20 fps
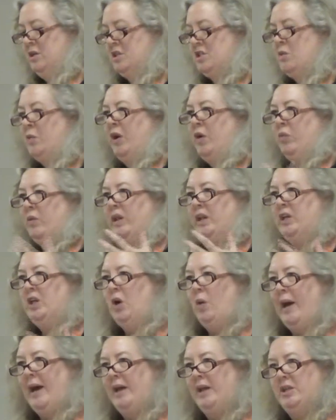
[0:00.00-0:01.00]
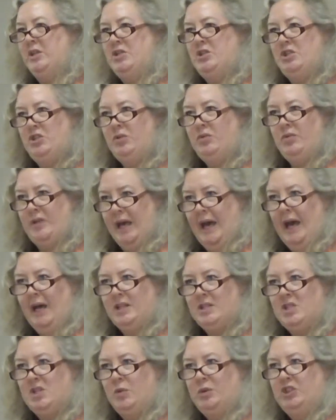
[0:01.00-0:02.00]
So we don't really know how to do
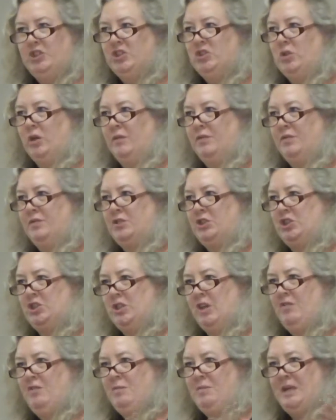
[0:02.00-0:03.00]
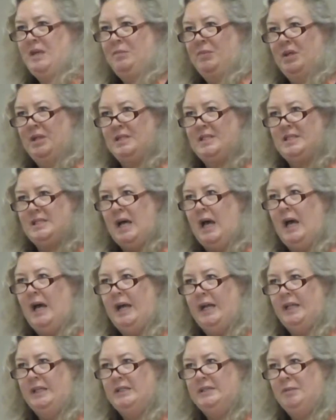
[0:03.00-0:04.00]
that, so we just sort of shove people
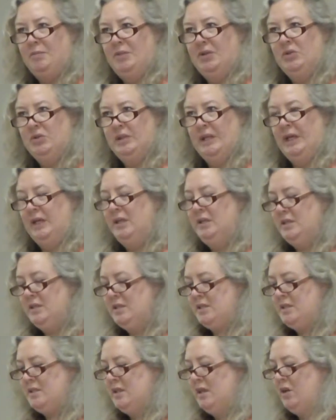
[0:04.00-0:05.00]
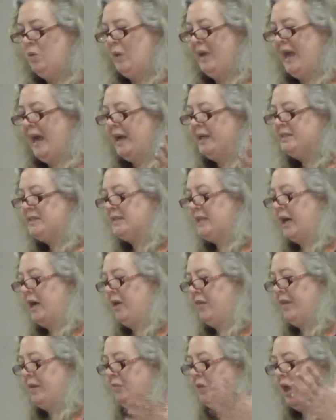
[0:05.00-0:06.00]
aside into buildings. We
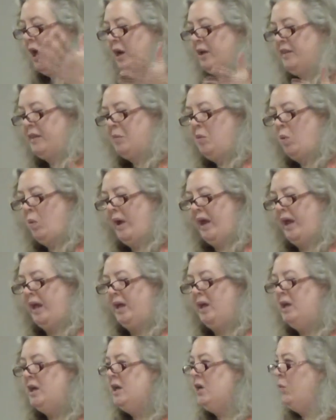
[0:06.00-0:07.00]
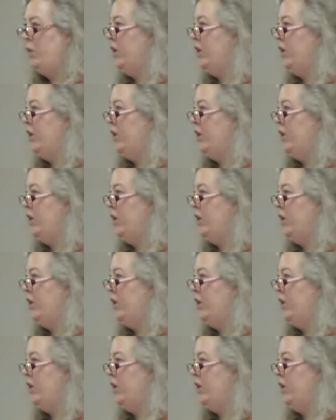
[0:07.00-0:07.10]
exile them, lock them away.